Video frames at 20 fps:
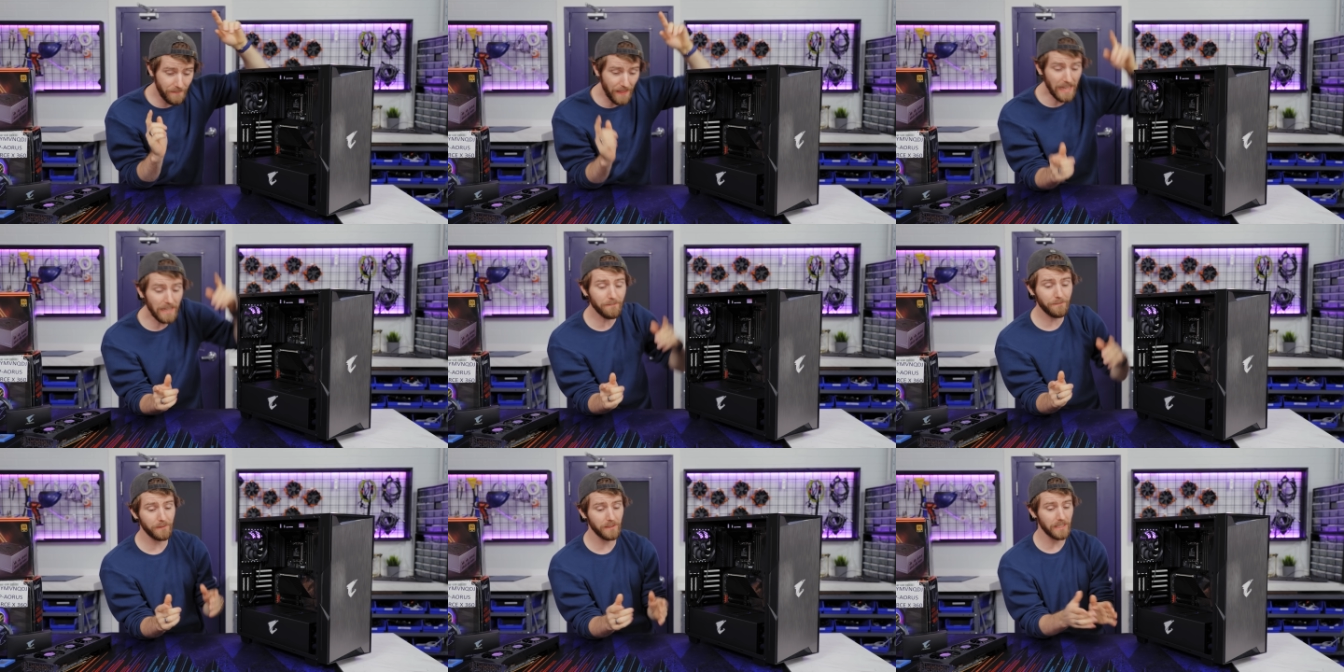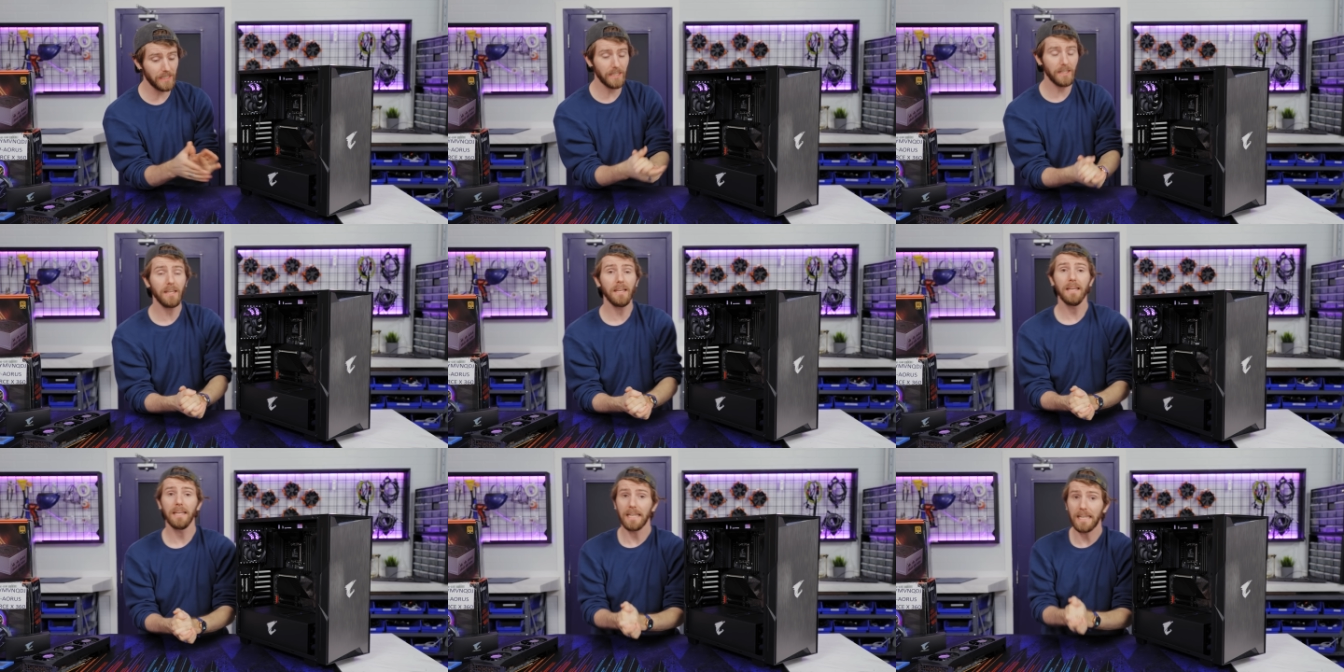
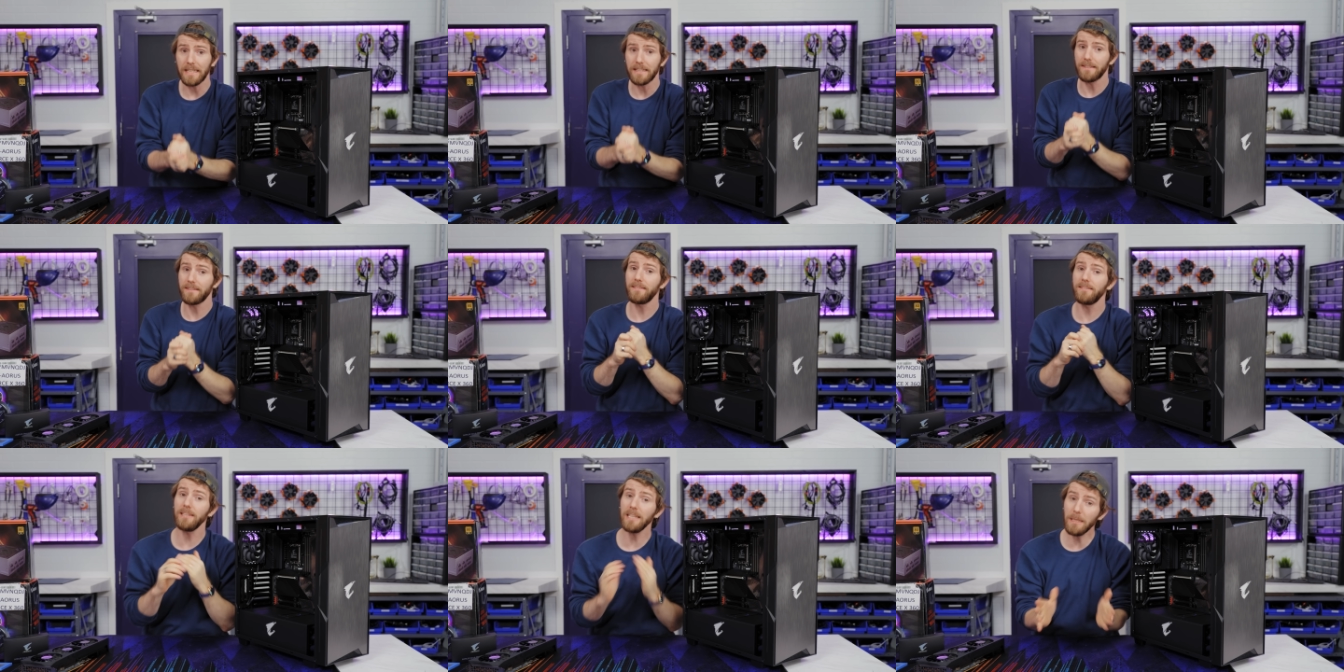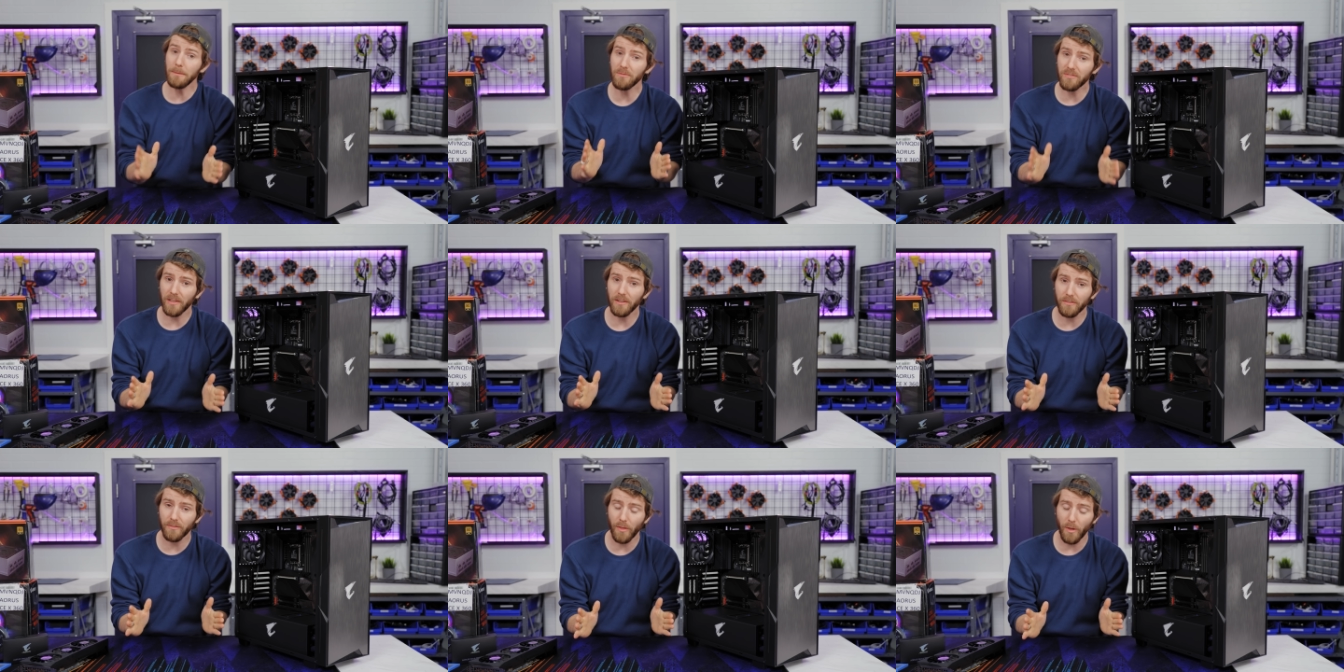Thankfully, it
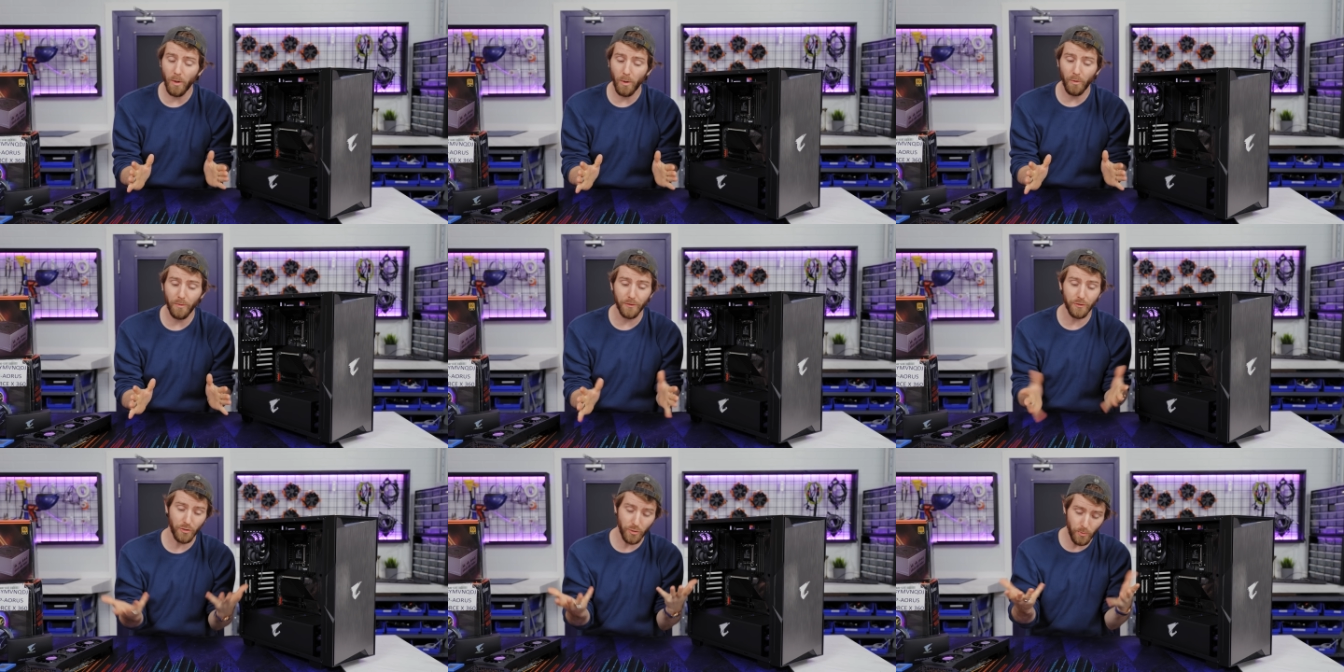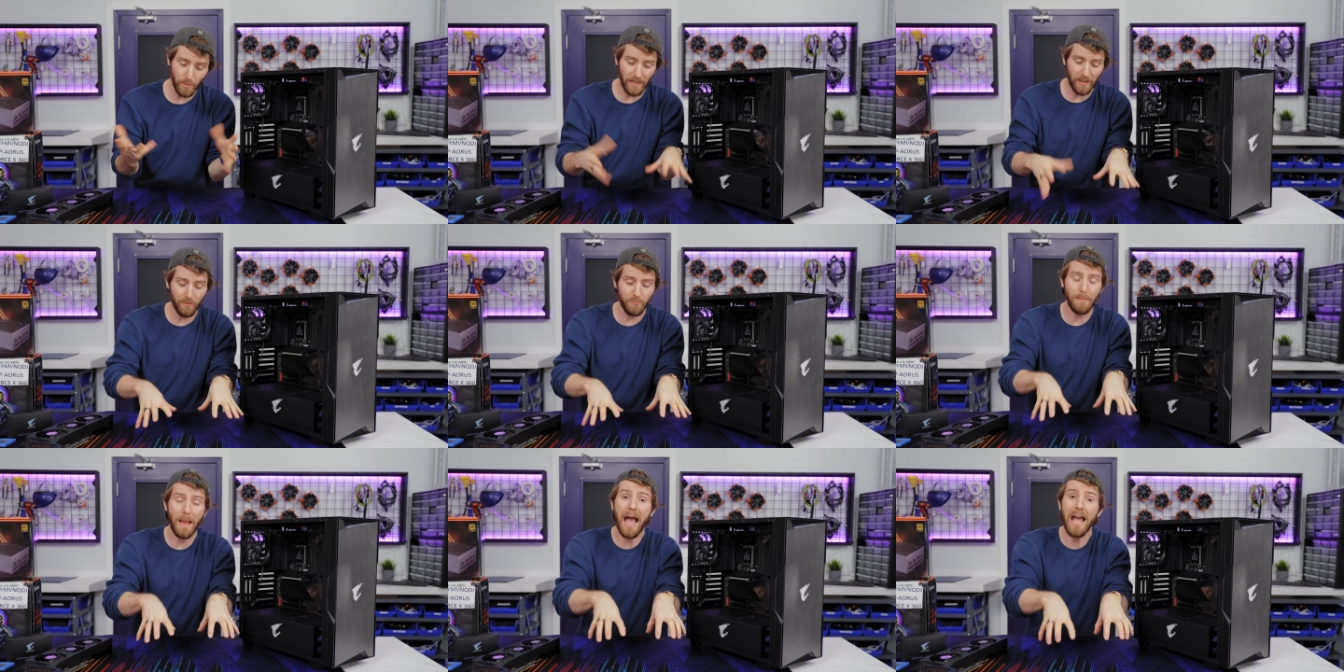seems as though the two
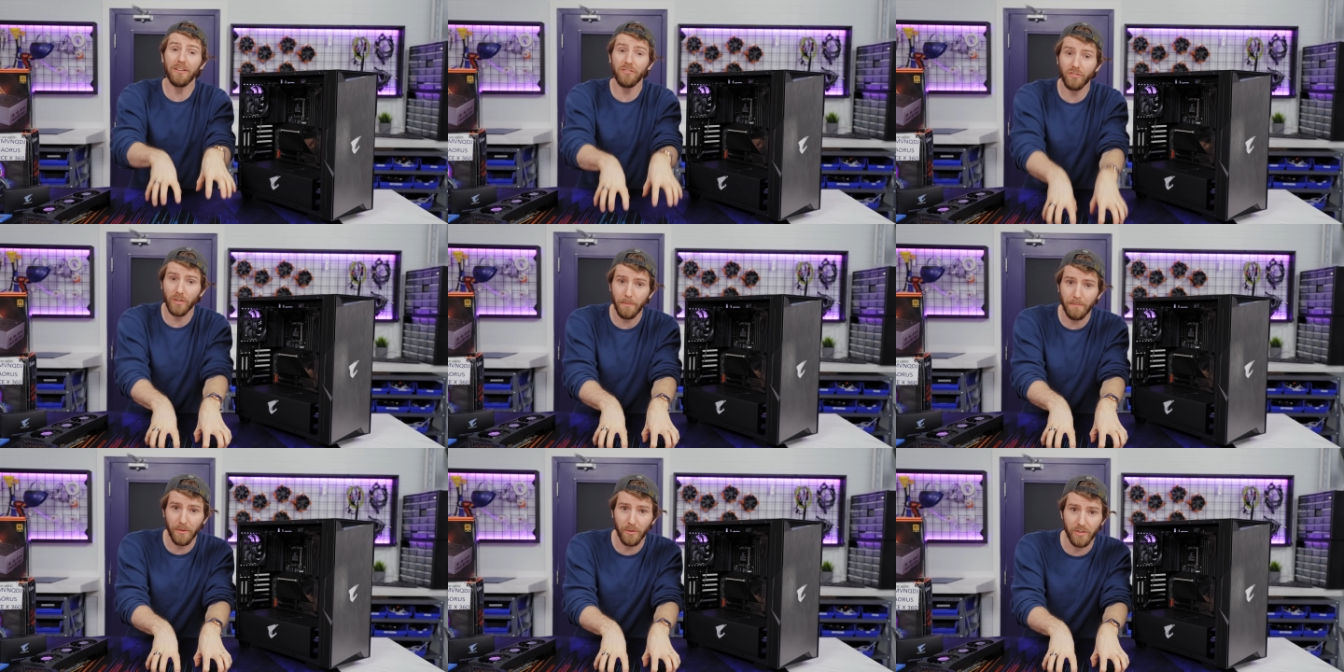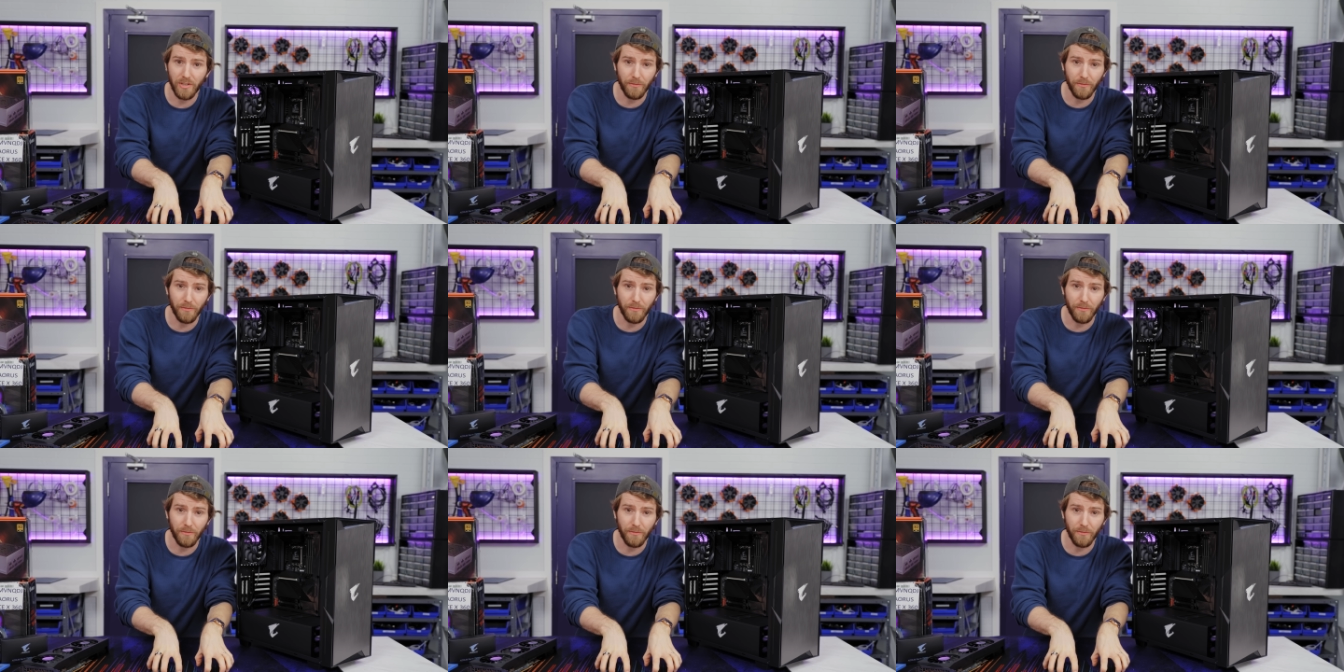have patched up their